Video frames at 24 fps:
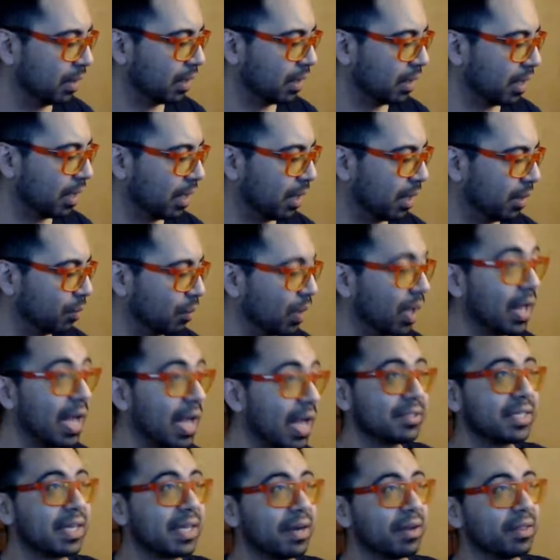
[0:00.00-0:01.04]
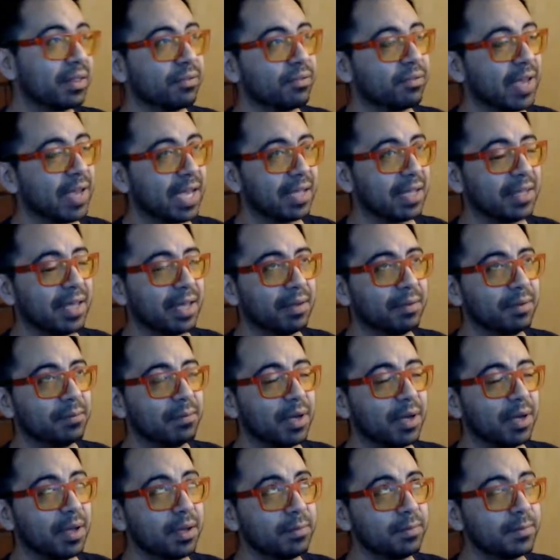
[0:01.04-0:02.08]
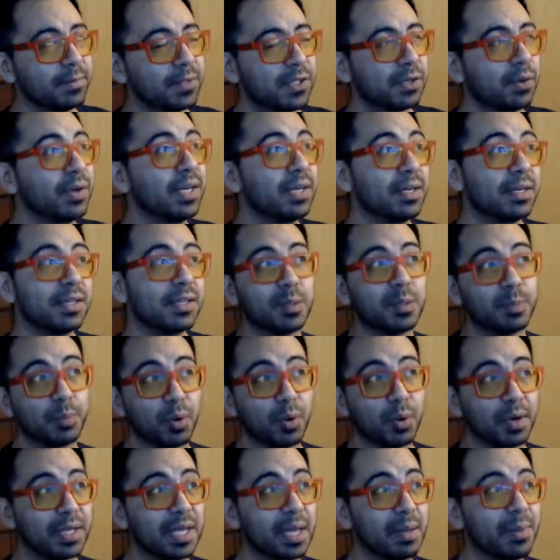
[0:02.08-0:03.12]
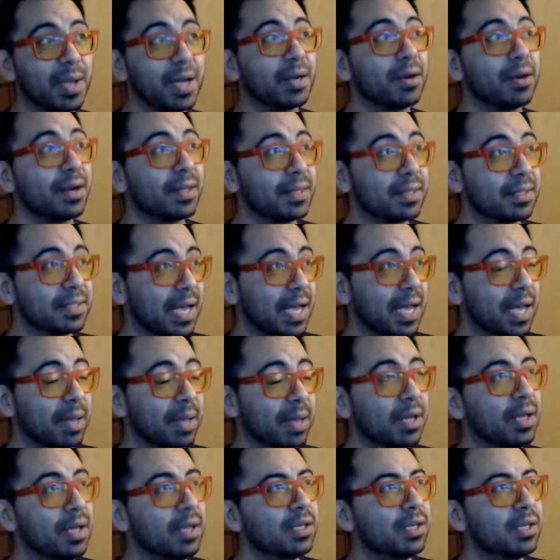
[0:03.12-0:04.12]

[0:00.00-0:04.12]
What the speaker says: Well, outside of the fact that Sony didn't support Game Maker at the time,